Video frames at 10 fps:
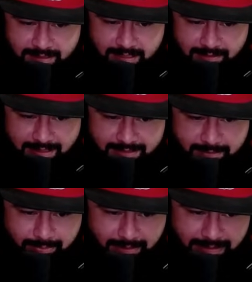how it ends
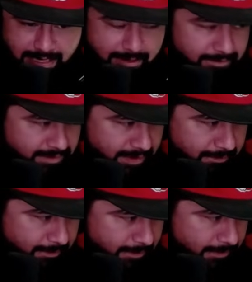up playing out.
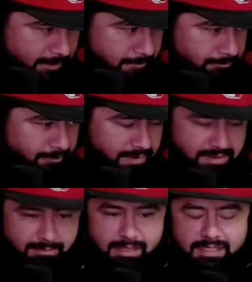So
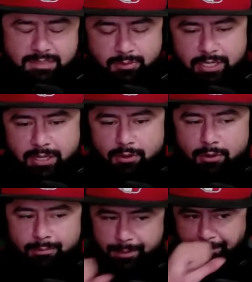some of the things we're gonna go
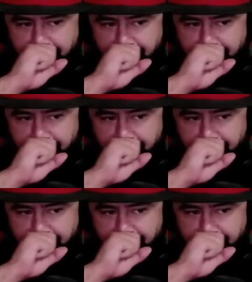over